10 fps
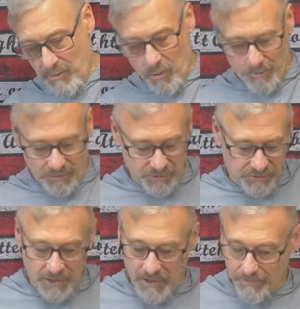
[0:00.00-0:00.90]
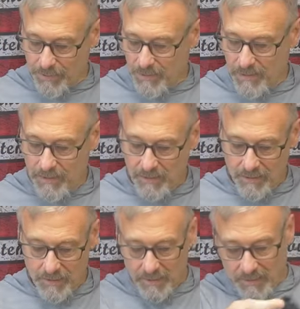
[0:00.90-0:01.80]
open this up.
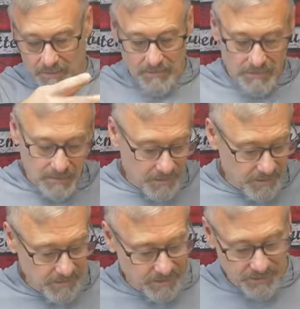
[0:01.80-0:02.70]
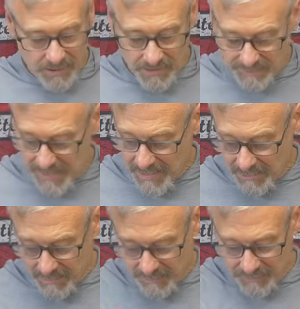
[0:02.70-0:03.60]
And then you got
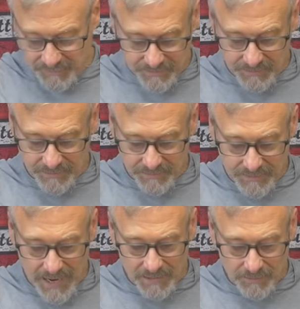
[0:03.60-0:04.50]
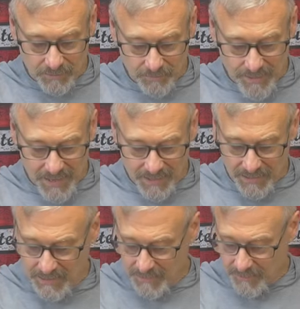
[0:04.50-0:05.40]
that, and there's the tactical
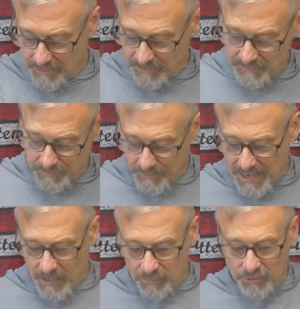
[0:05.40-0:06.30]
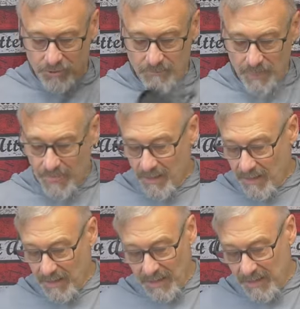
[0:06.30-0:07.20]
bag here, pouch.
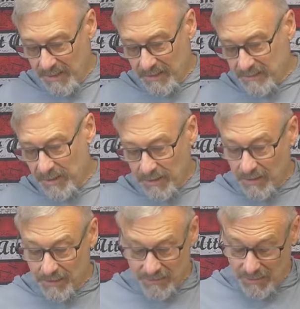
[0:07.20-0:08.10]
And I'll tell you, it's